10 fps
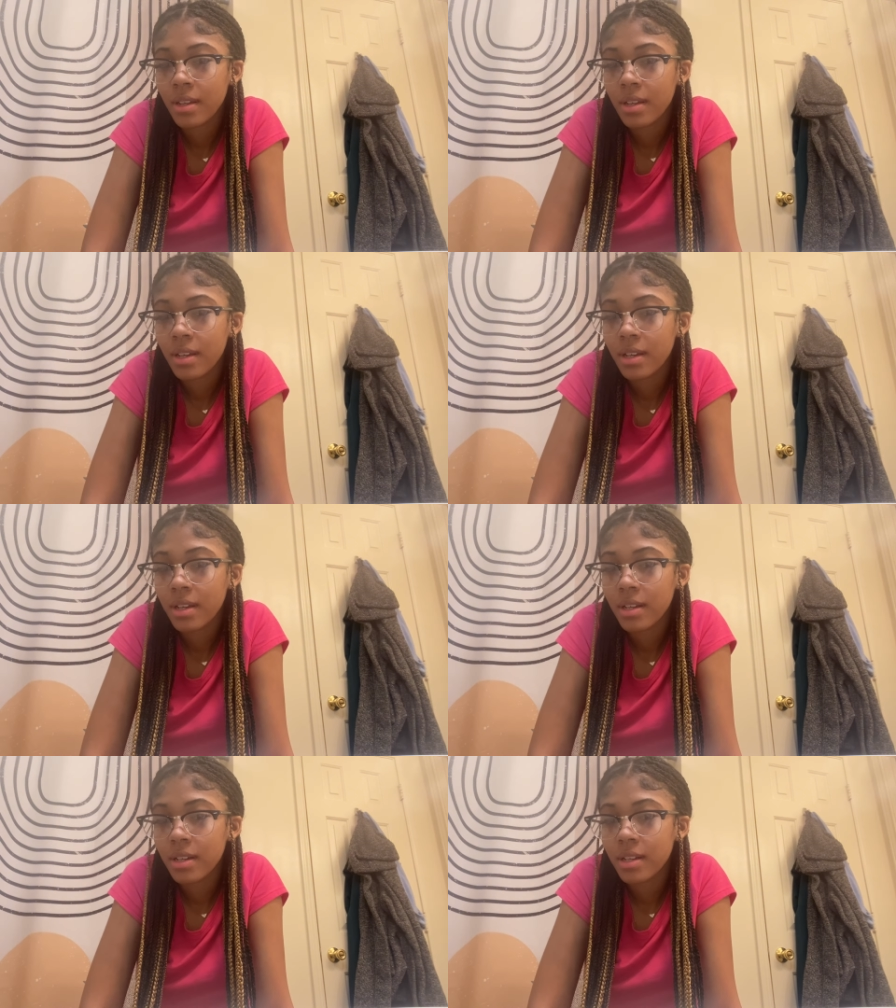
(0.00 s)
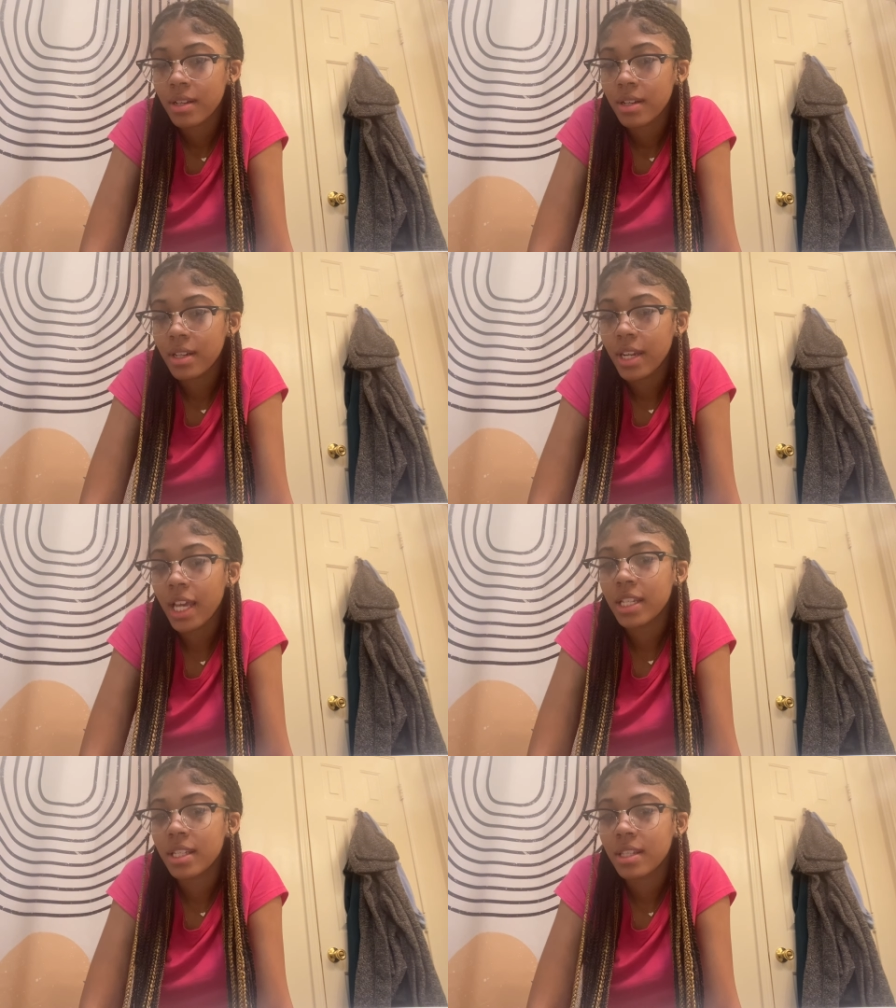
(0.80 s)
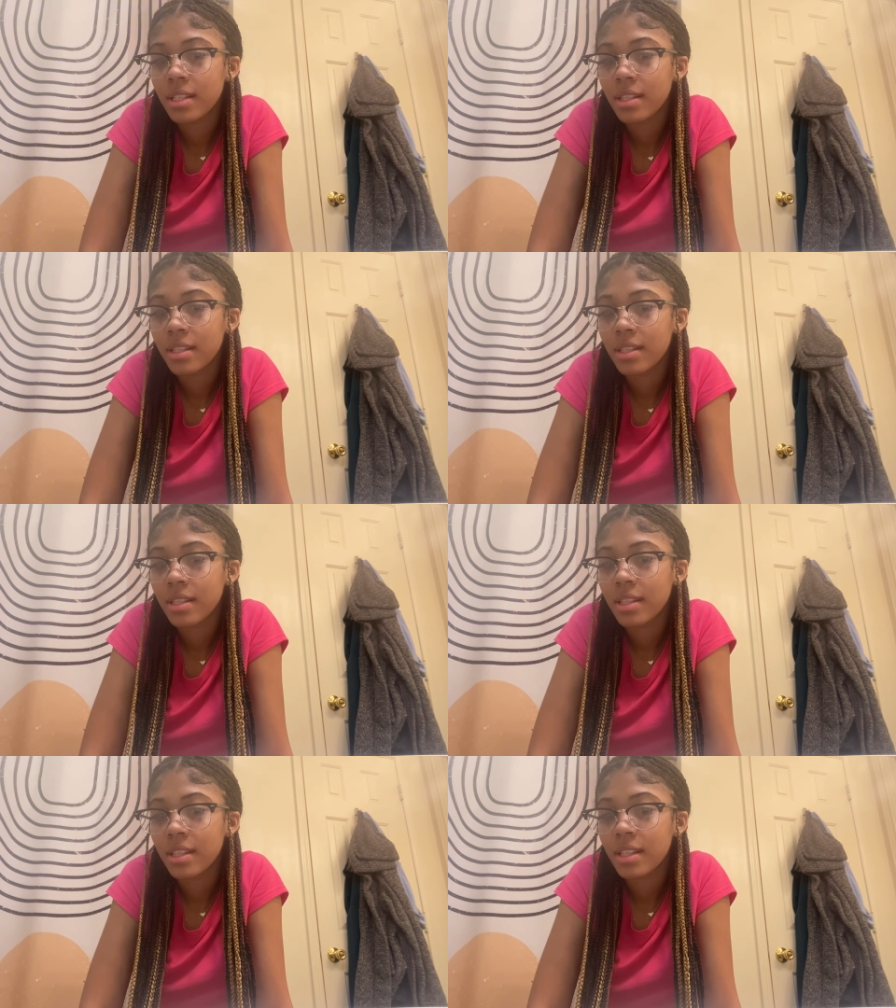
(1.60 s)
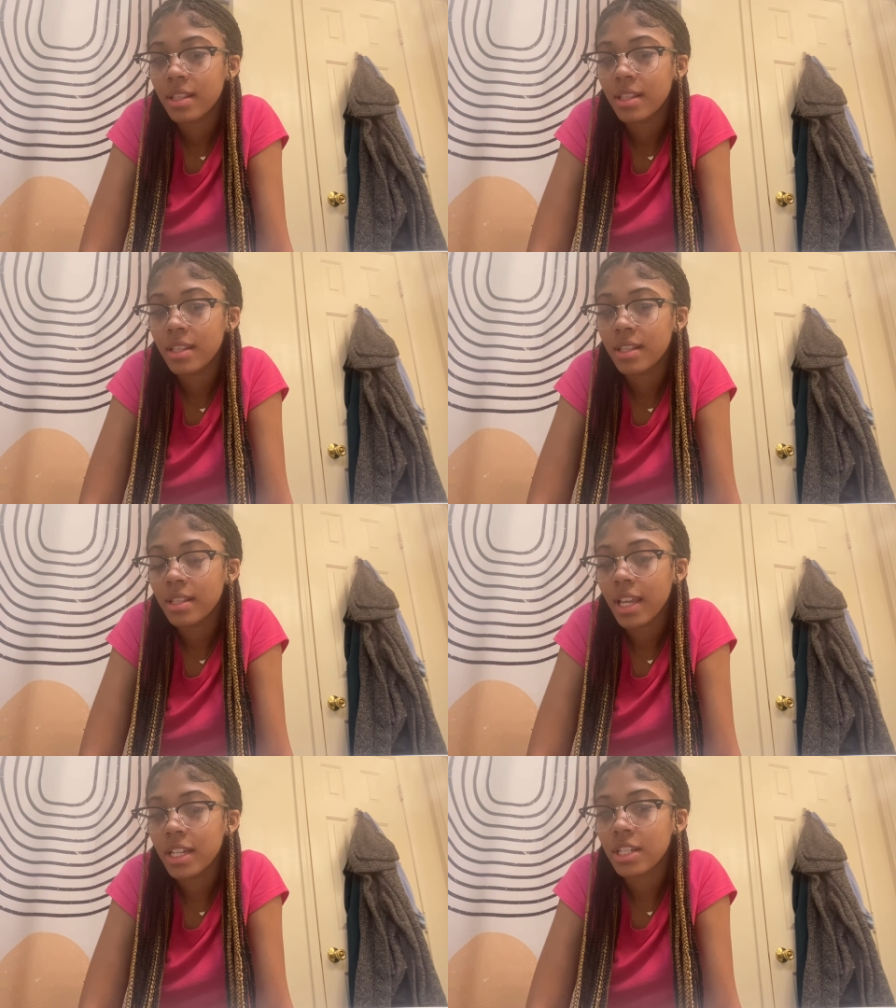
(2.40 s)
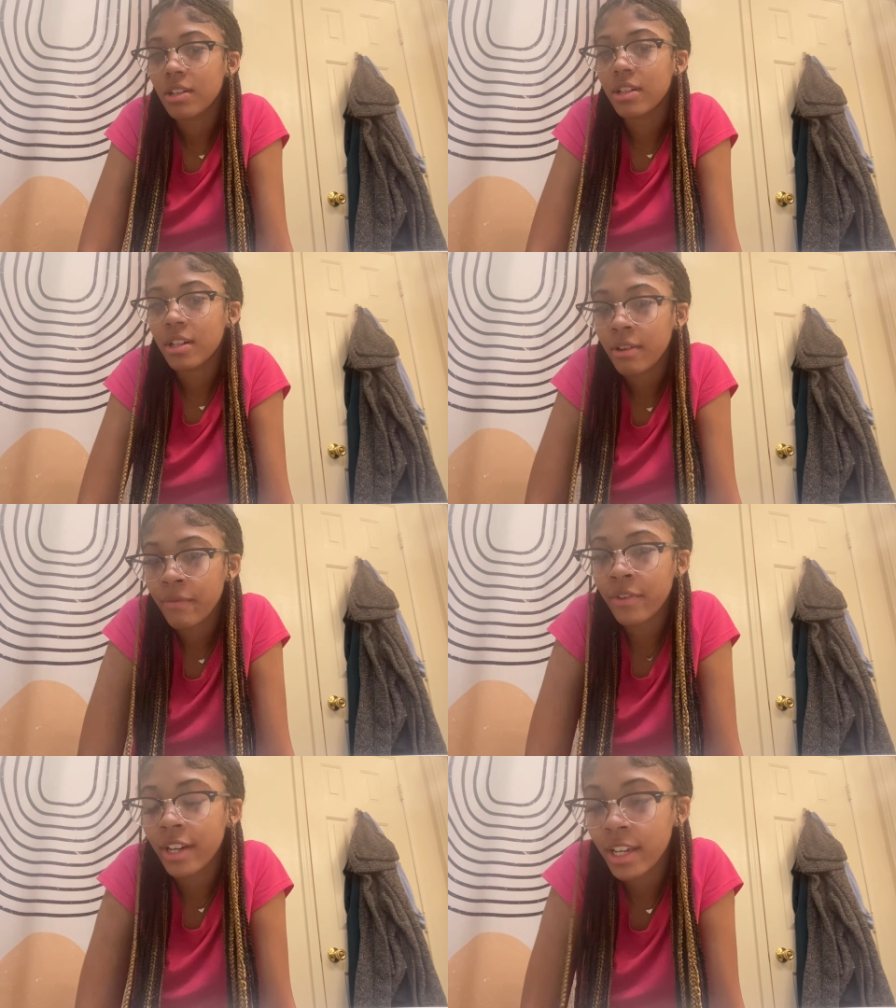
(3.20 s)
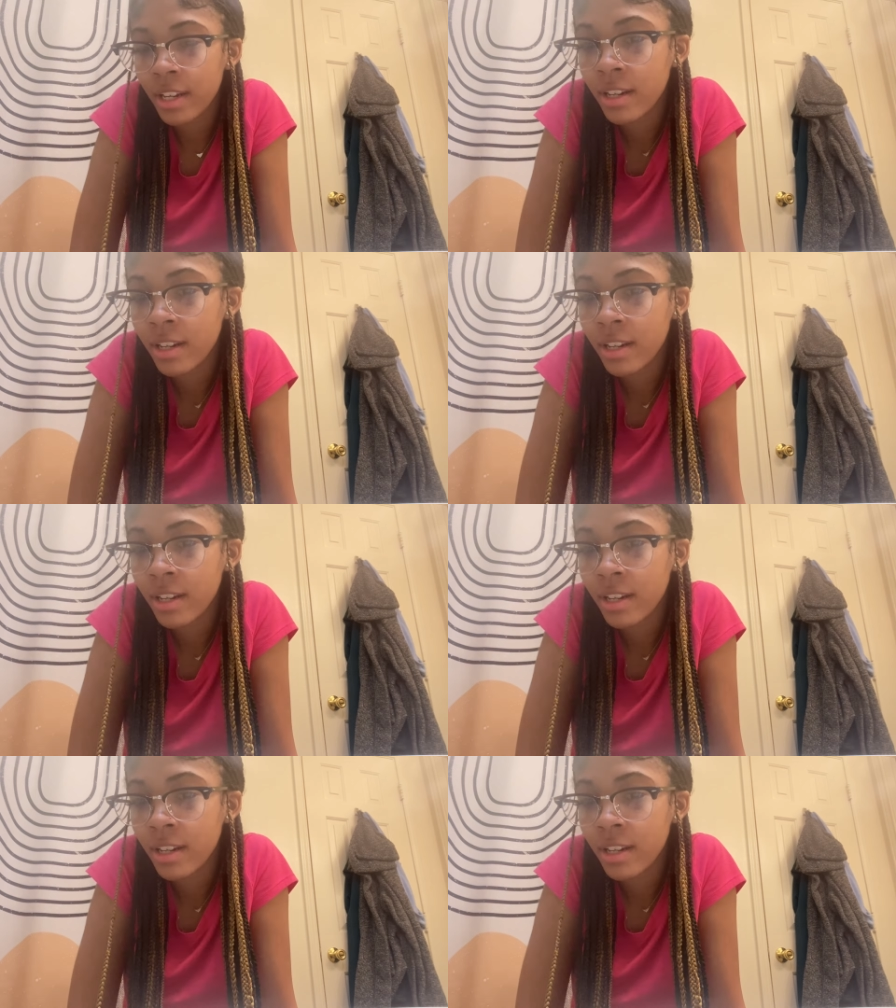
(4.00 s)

Bruh. That's, All right, y'all that's your girlfriend.